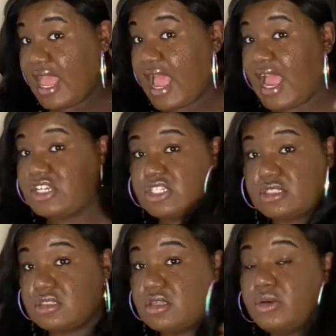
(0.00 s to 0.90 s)
I
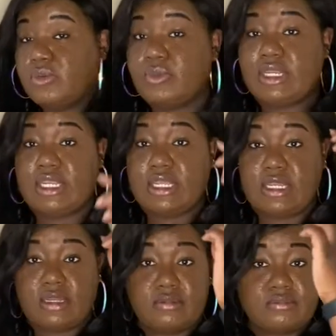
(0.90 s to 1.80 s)
just went in
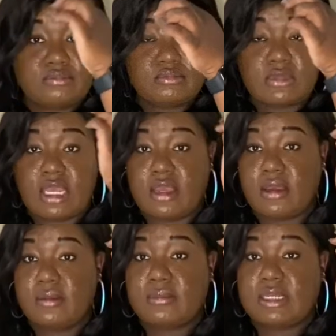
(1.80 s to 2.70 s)
and
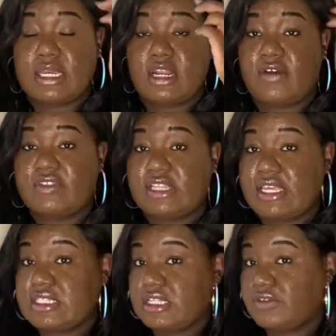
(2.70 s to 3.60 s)
cut off the
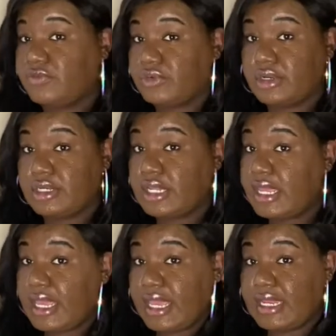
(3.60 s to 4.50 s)
lace in the front,
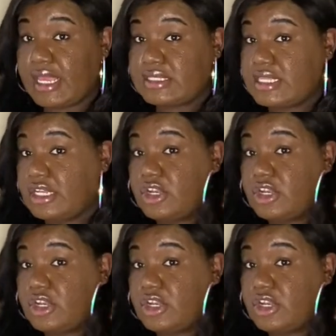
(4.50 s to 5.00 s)
and that's it.